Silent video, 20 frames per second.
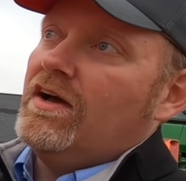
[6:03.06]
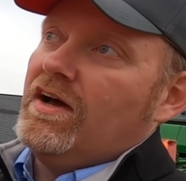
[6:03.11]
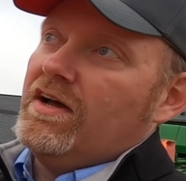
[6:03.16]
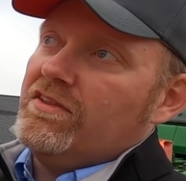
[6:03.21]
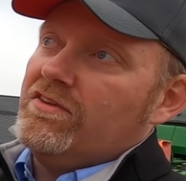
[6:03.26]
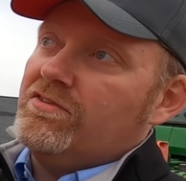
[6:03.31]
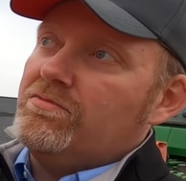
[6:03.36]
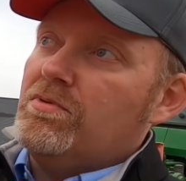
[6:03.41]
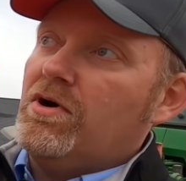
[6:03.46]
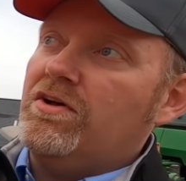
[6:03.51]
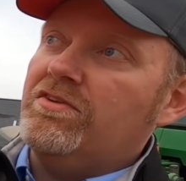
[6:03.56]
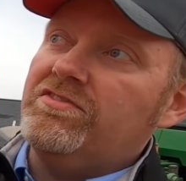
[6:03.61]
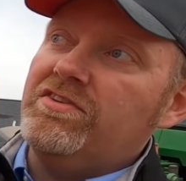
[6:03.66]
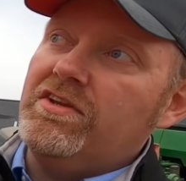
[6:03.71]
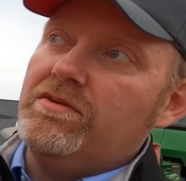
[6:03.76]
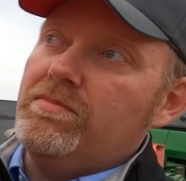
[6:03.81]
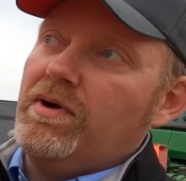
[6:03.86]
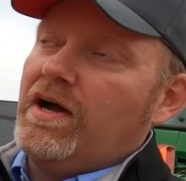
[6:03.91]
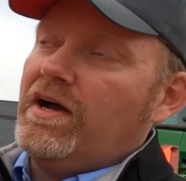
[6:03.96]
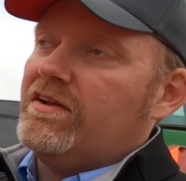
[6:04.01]
On the small
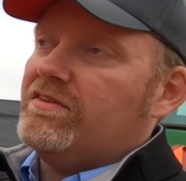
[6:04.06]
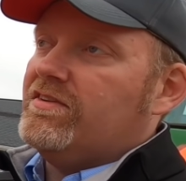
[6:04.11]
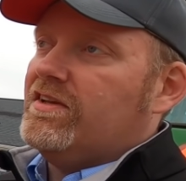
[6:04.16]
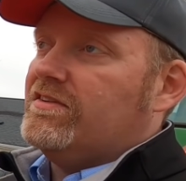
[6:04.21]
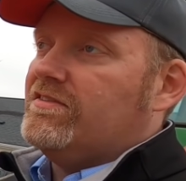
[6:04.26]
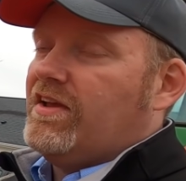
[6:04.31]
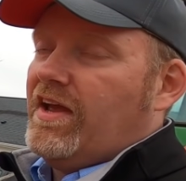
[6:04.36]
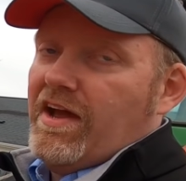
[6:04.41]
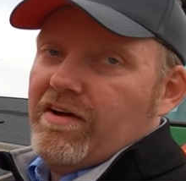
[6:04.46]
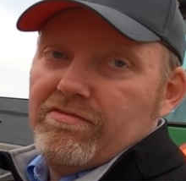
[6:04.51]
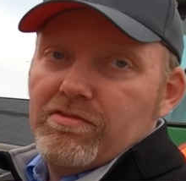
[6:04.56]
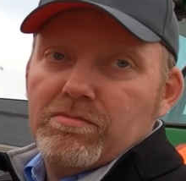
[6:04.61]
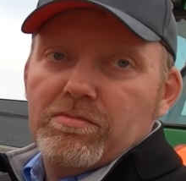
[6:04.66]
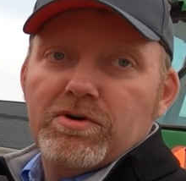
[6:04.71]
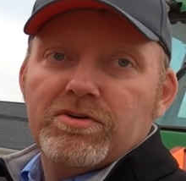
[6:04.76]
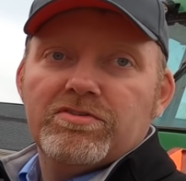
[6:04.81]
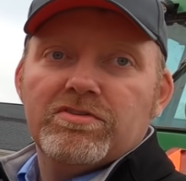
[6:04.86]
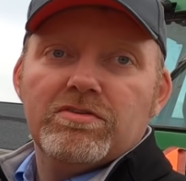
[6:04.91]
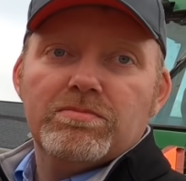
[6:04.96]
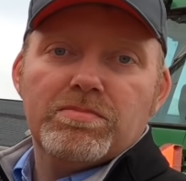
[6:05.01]
seed box, that's half a
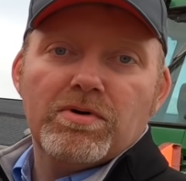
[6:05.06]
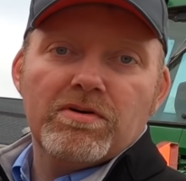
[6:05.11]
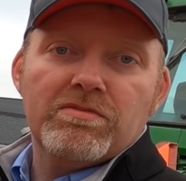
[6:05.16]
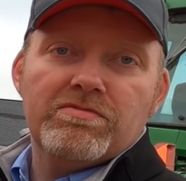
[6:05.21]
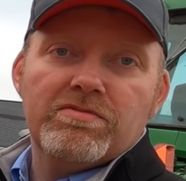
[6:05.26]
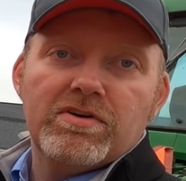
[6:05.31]
bushel per